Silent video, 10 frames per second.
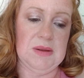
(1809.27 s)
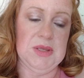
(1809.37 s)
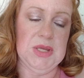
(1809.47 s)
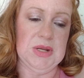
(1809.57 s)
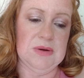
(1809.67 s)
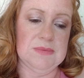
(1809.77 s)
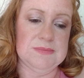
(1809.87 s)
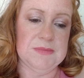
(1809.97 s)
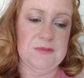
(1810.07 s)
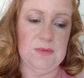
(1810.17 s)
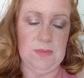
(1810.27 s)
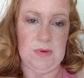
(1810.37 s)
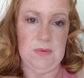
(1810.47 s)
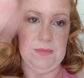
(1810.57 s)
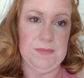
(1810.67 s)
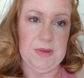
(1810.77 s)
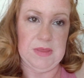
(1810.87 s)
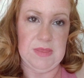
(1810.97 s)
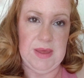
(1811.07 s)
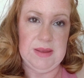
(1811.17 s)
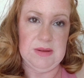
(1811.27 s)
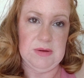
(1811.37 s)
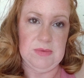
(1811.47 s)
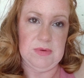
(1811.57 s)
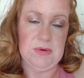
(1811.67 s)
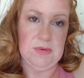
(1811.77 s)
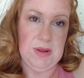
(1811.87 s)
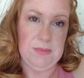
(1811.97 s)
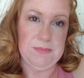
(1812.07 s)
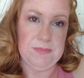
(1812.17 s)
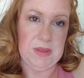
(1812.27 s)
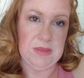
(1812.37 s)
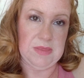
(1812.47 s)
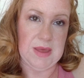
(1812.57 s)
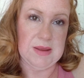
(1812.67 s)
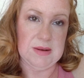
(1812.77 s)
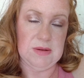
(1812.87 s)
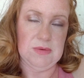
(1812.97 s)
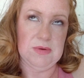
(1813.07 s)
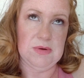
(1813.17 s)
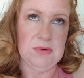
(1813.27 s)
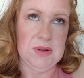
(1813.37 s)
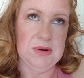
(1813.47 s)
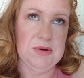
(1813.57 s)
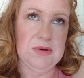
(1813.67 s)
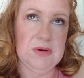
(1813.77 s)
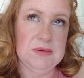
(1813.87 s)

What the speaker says: you know, if you go like that, it'll curl up. Like that, it'll curl under.